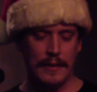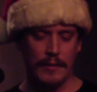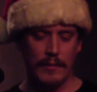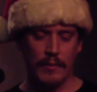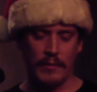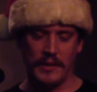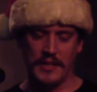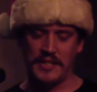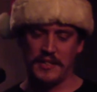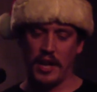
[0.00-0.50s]

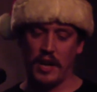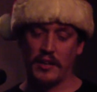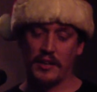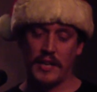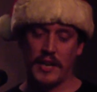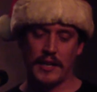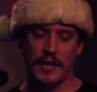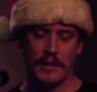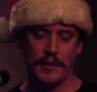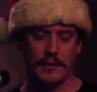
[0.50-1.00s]
When he's done
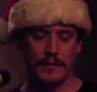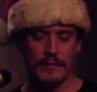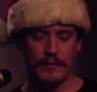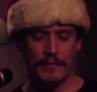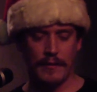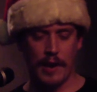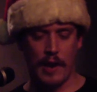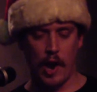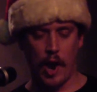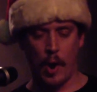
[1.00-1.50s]
kicking,
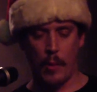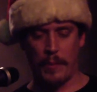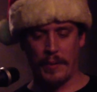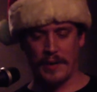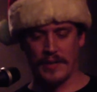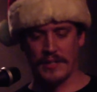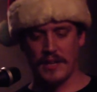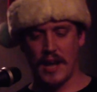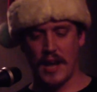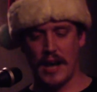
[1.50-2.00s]
I open
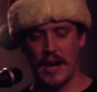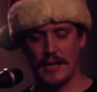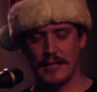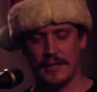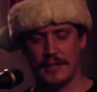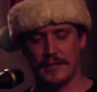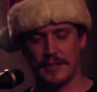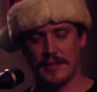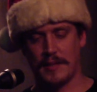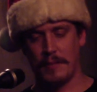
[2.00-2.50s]
his eyes
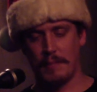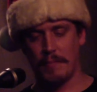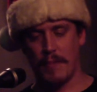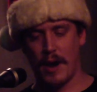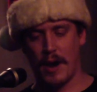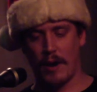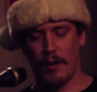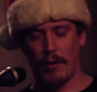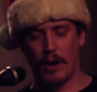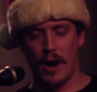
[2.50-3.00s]
and sit him
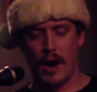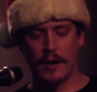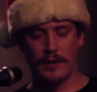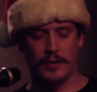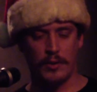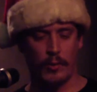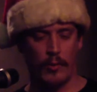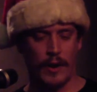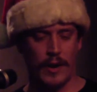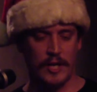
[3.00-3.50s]
by a rock
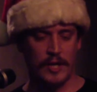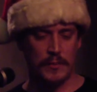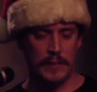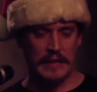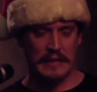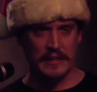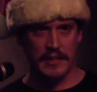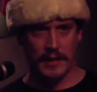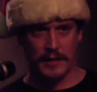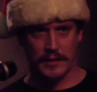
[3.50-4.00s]
to watch me
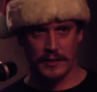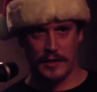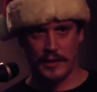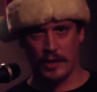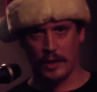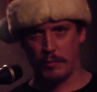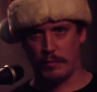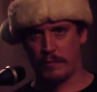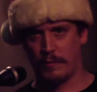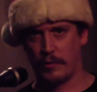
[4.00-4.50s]
clean his
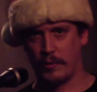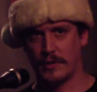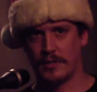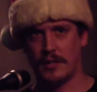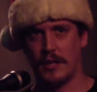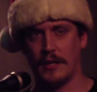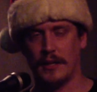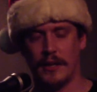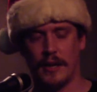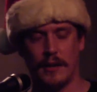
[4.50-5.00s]
kill before
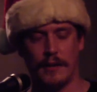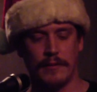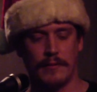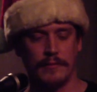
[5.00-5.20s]
sundown.